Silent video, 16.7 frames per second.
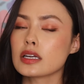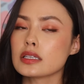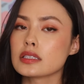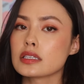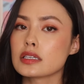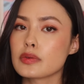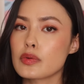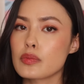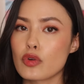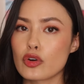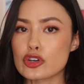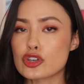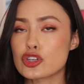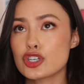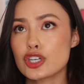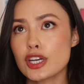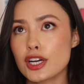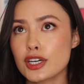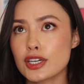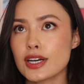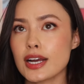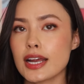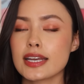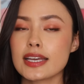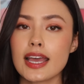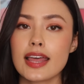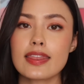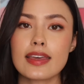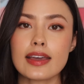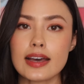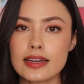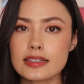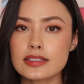a little bit more sheer, and again, they
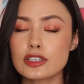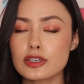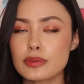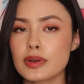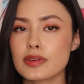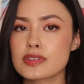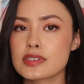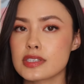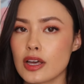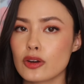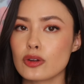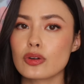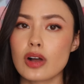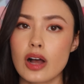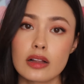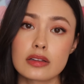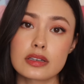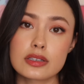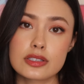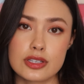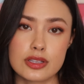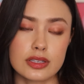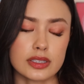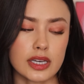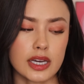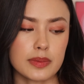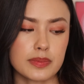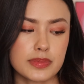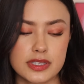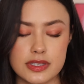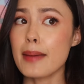add a little bit of subtle color to the lips.